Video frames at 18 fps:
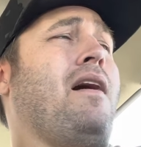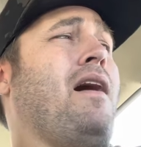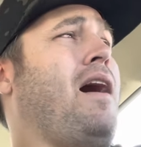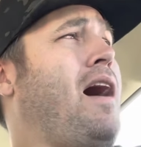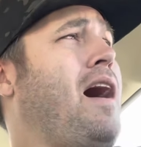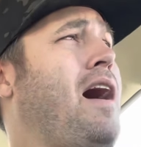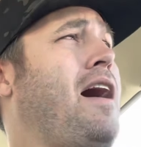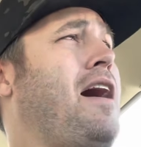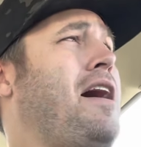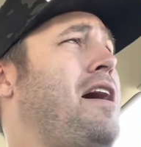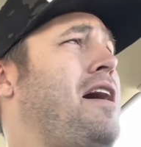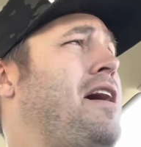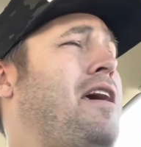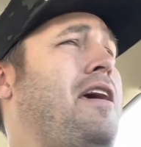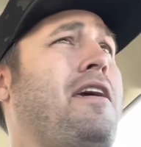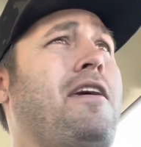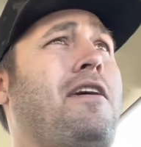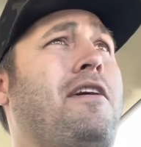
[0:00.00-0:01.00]

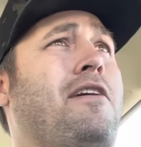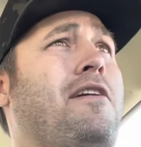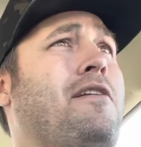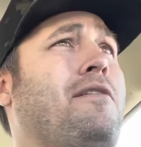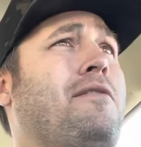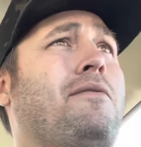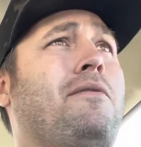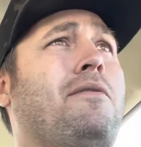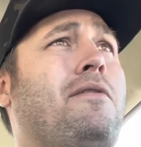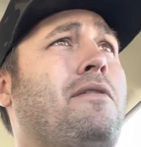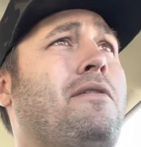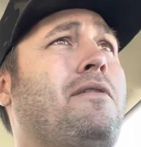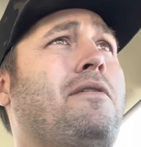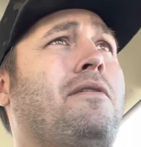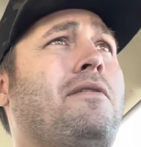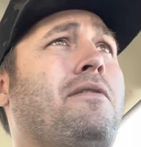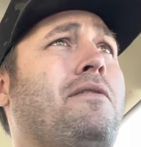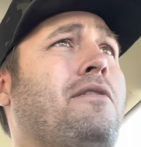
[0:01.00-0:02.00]
I
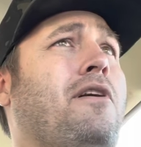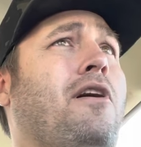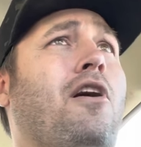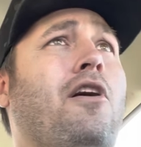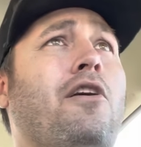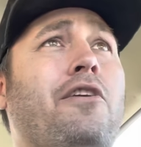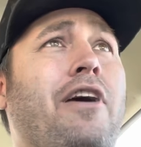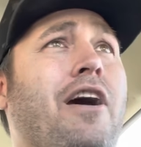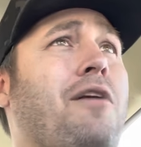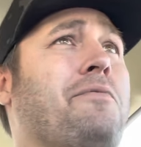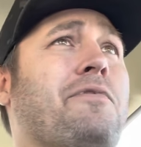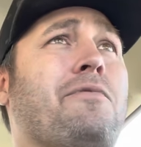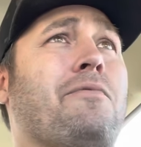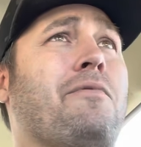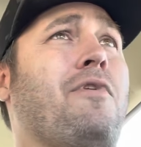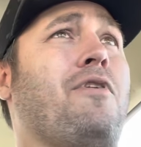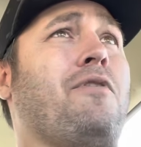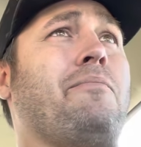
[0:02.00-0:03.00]
hung out with the
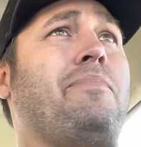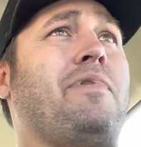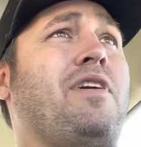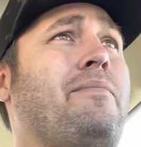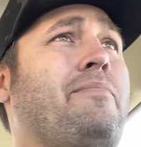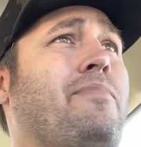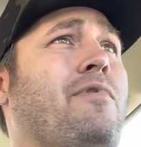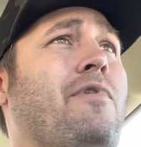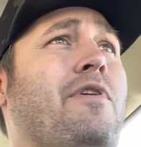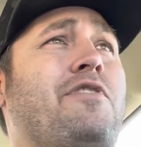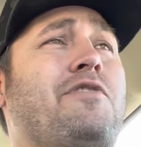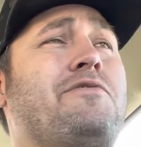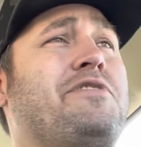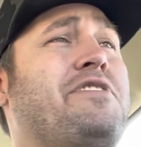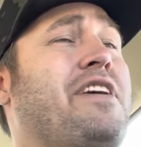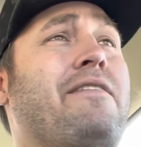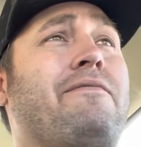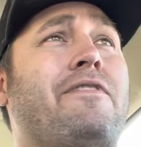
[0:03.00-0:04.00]
wrong people. I
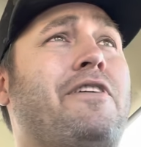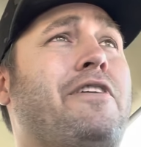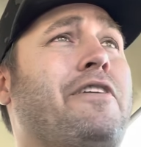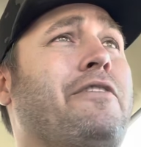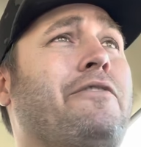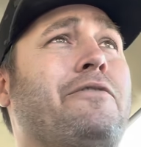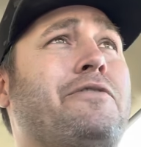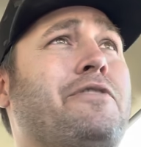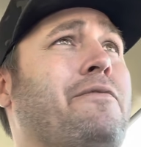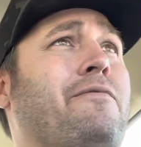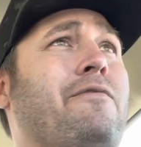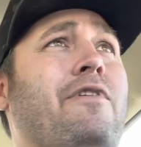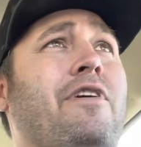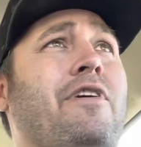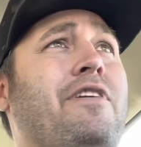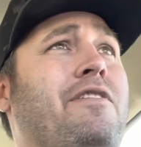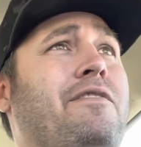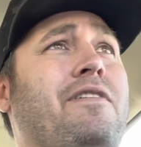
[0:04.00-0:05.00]
used to have the dealers
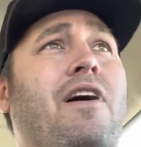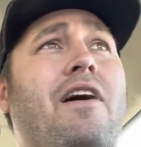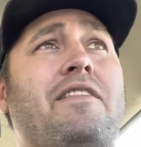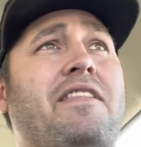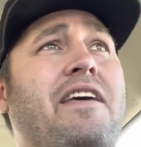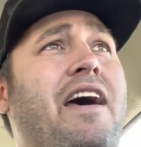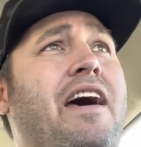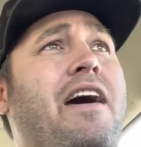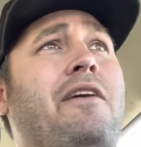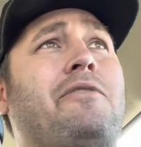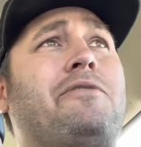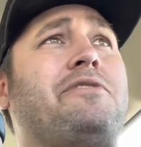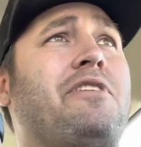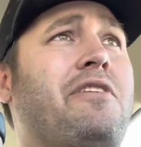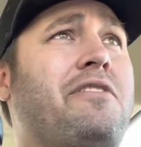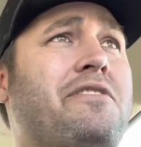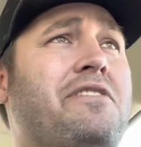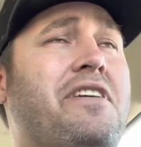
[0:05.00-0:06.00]
over at the house
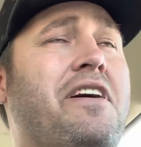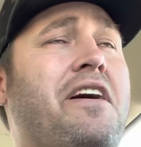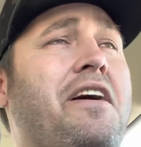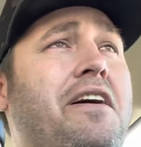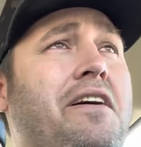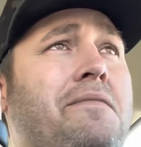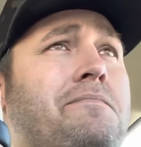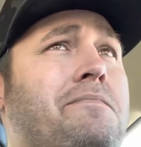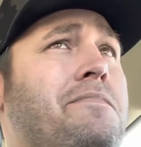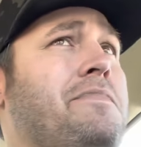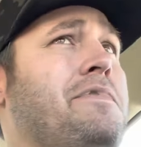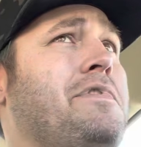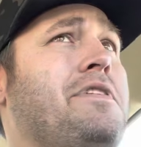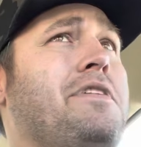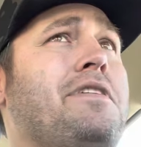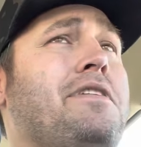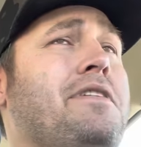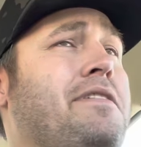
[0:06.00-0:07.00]
all the
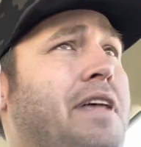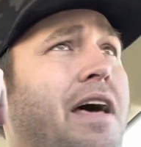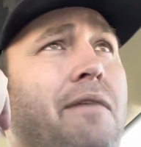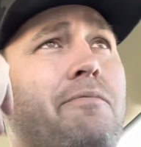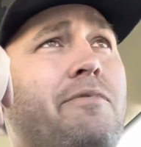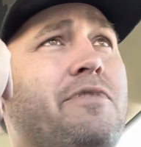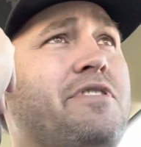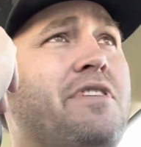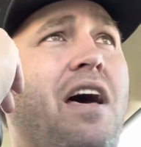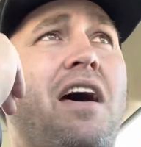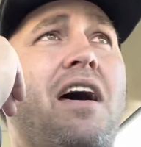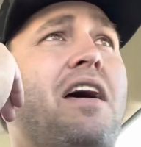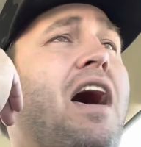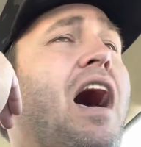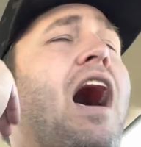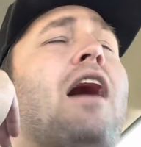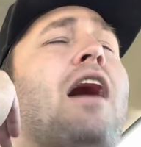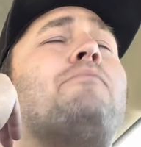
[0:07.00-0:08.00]
time. That was
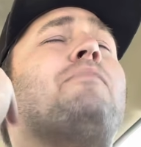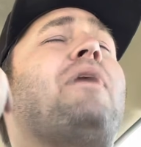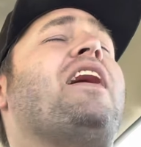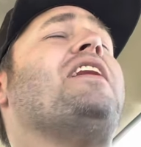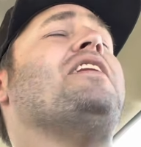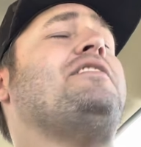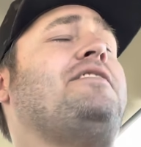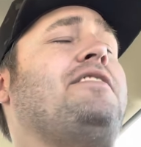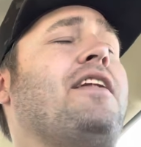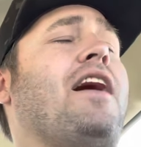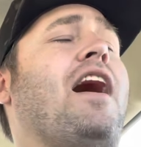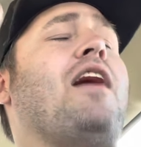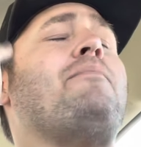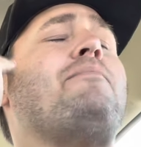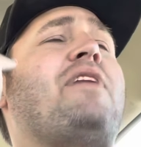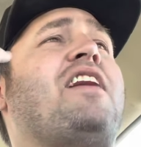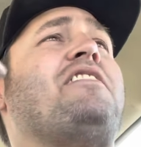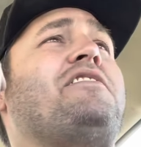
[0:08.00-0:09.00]
I
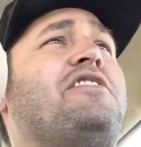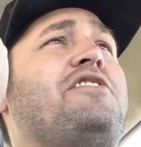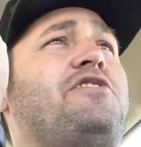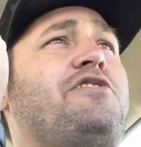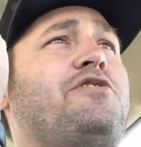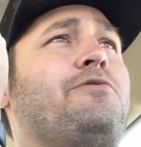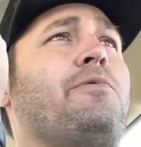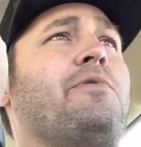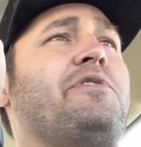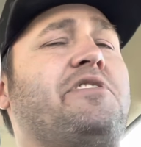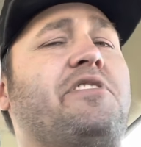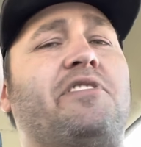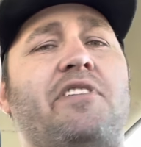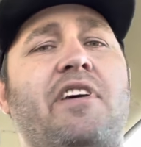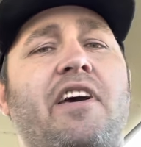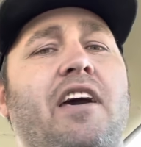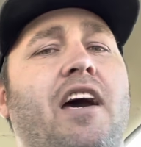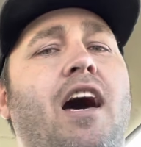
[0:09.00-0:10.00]
made these choices
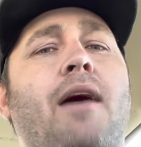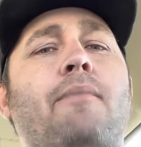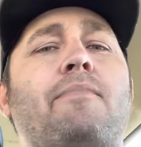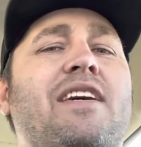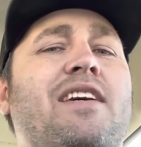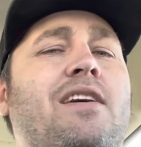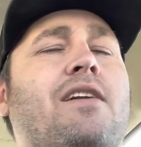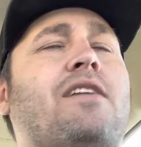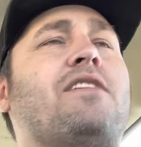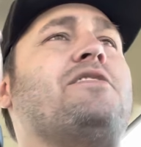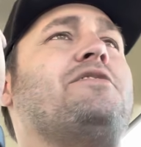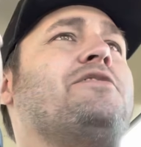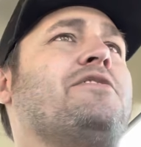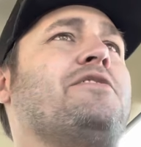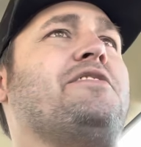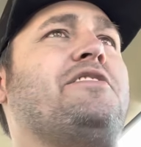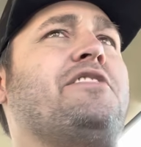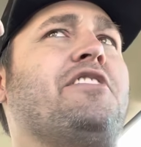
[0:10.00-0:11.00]
that got me into
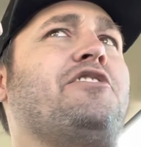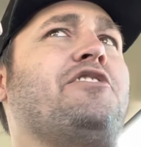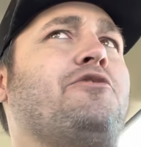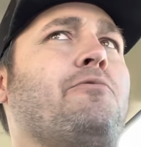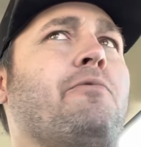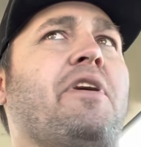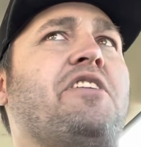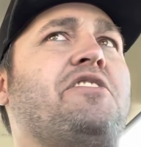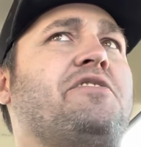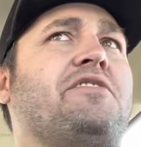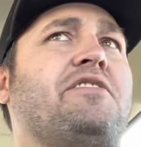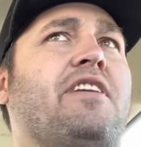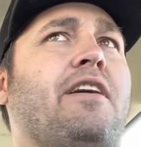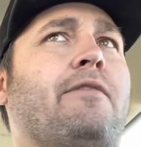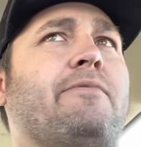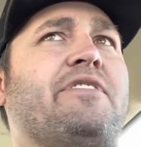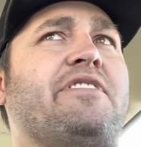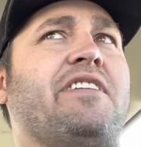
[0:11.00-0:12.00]
the situations
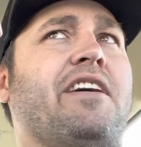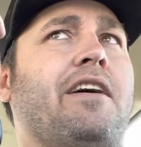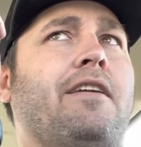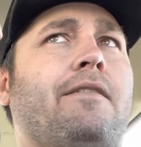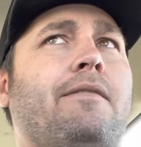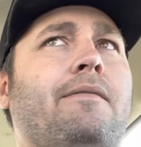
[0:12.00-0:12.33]
I was in.